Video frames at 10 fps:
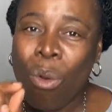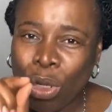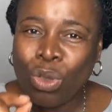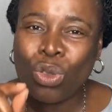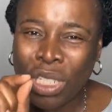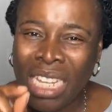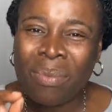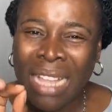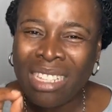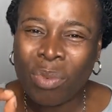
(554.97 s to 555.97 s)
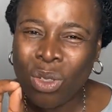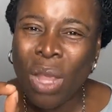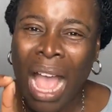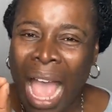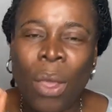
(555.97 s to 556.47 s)
I want you to keep that
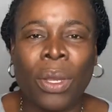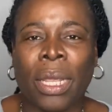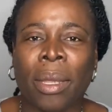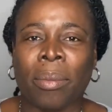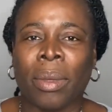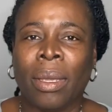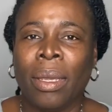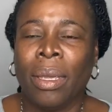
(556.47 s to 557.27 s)
spiritual eye on him.